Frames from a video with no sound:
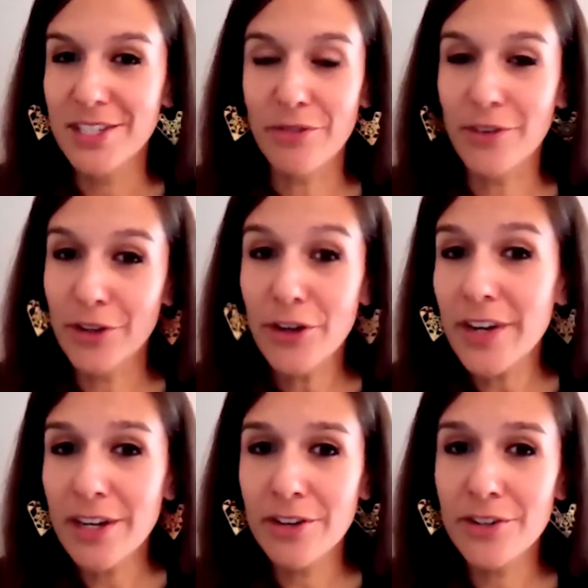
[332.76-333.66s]
different
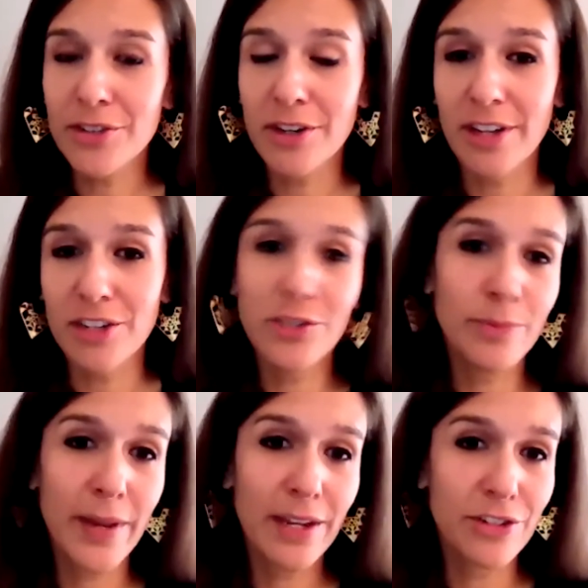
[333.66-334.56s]
curators or collections
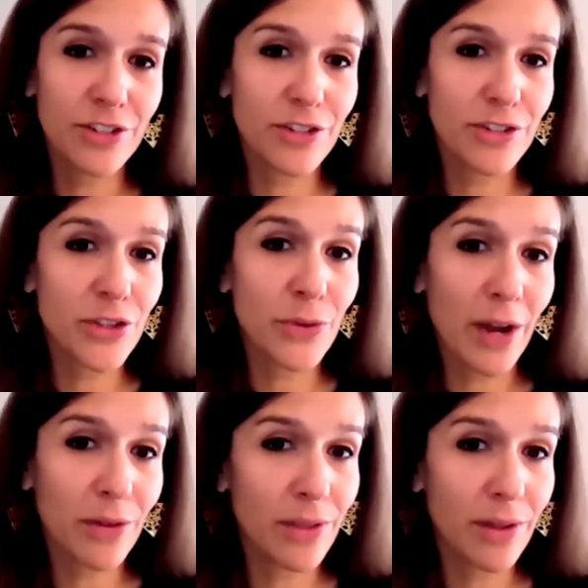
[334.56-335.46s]
managers
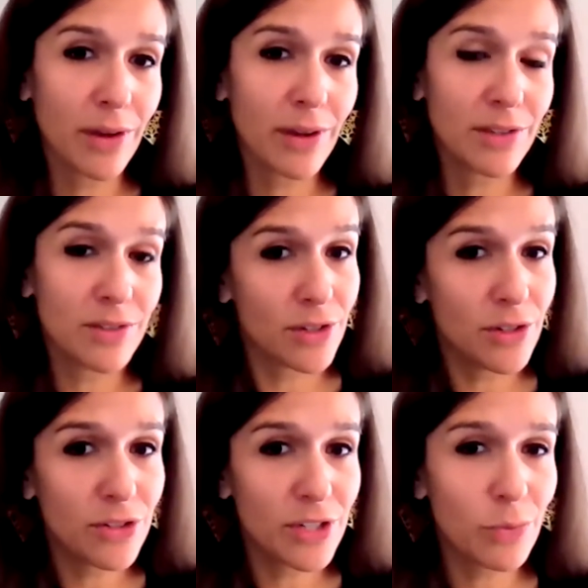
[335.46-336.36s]
throughout the
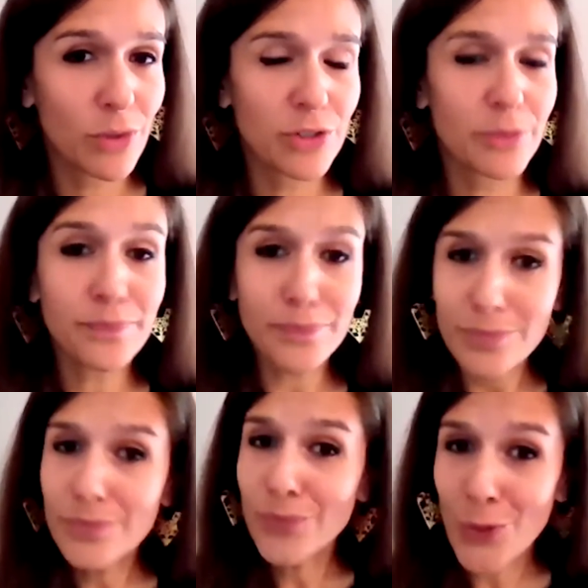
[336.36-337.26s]
institution, which
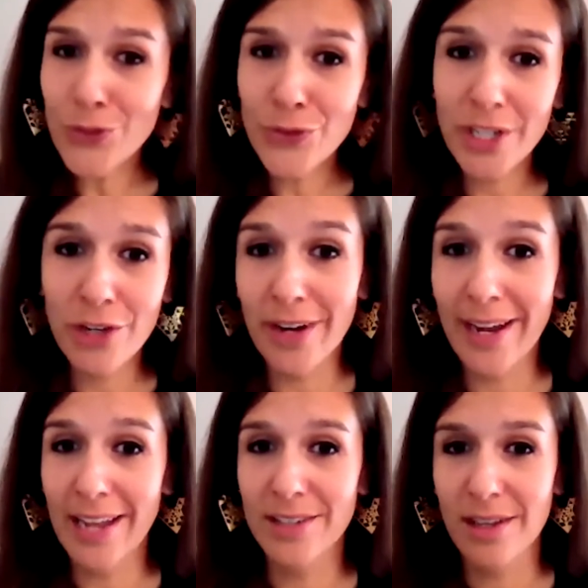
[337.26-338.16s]
was really
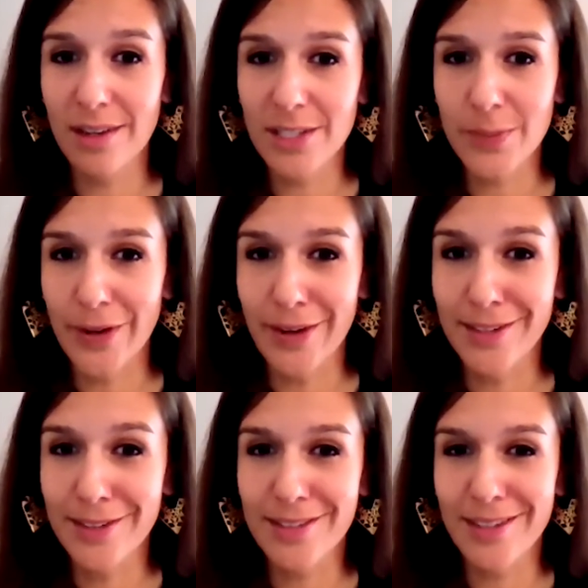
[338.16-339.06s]
great hands-on
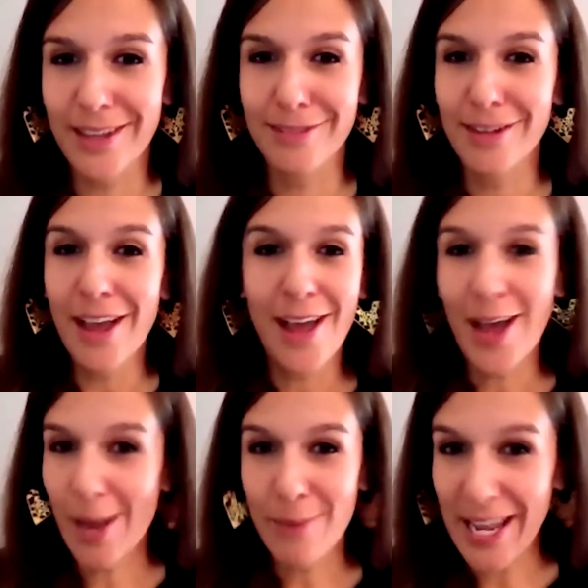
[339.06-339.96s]
experience. And
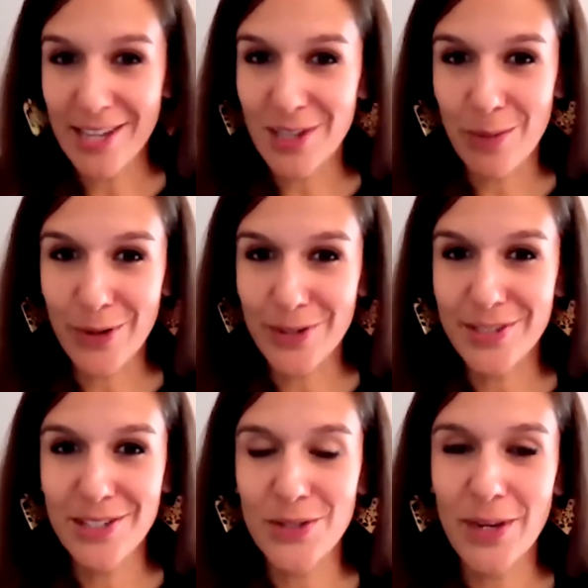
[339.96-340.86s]
I'm a hands-on
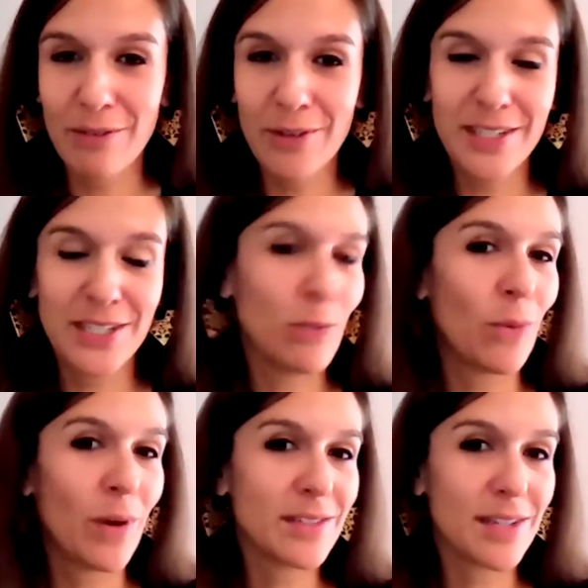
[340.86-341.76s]
person, so I really didn't
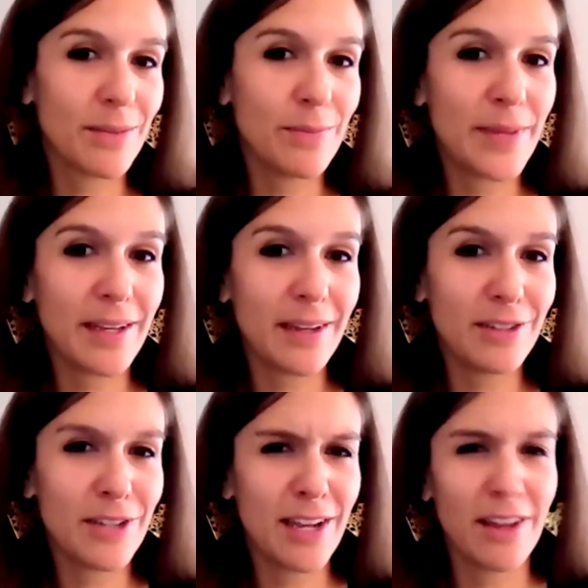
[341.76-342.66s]
want to
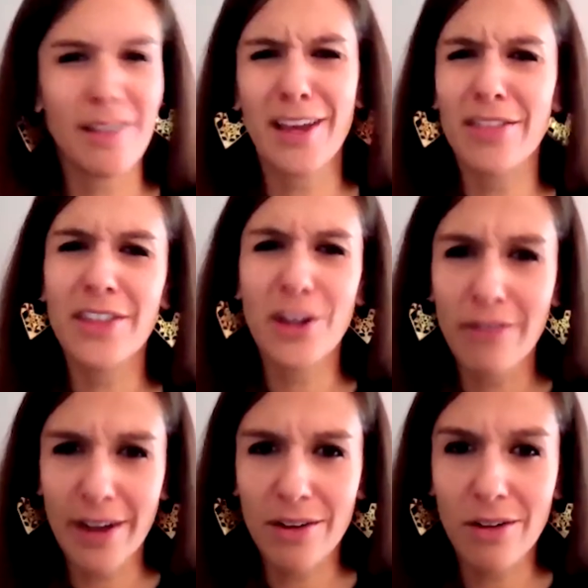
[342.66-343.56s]
be in it like a
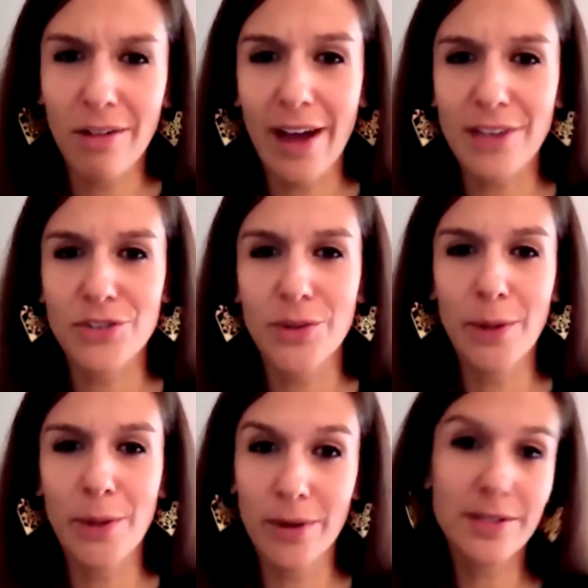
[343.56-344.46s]
theoretical classroom.
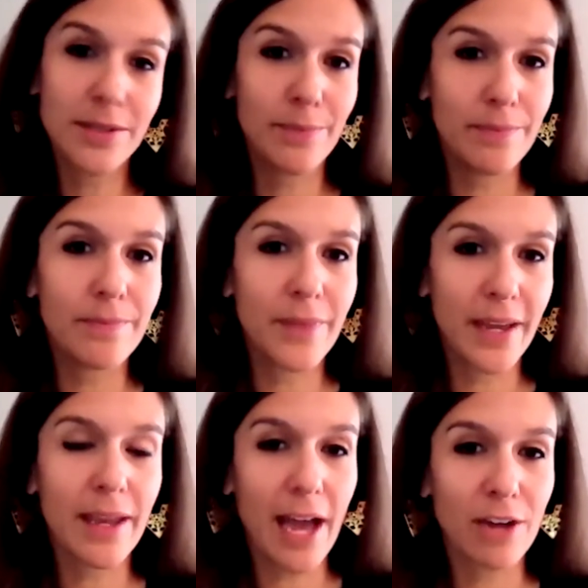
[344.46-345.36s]
I wanted to
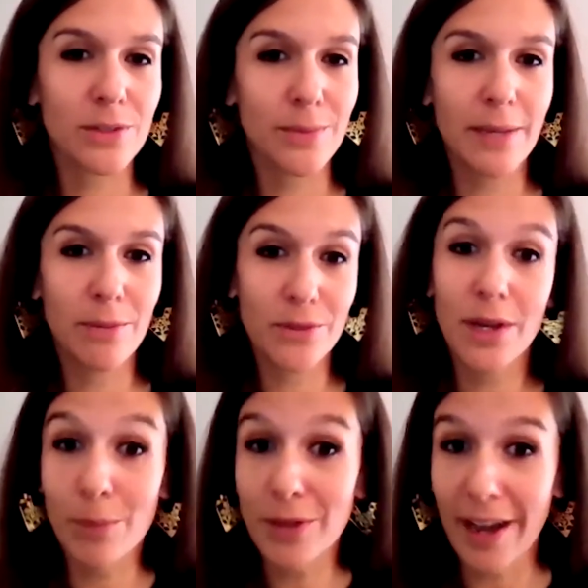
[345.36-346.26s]
like actually be able to
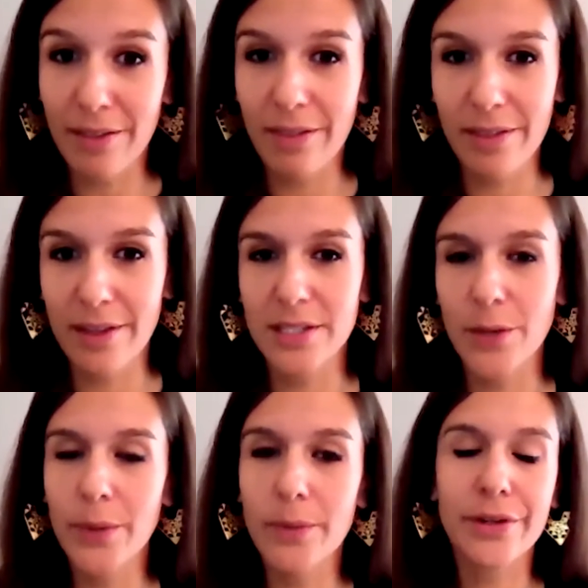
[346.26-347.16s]
apply the things that
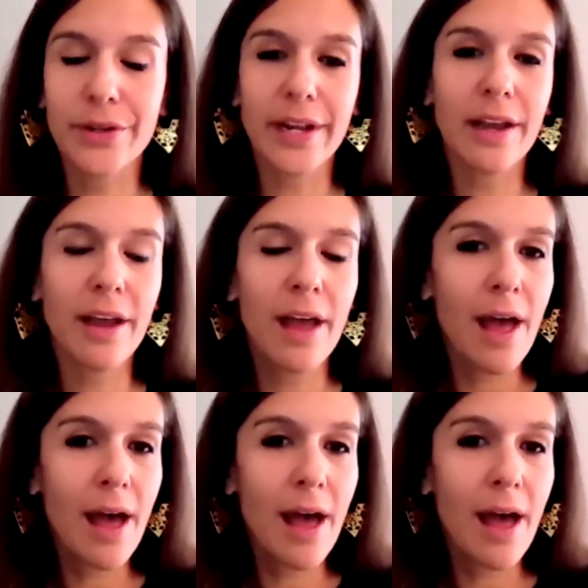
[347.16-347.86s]
we were learning.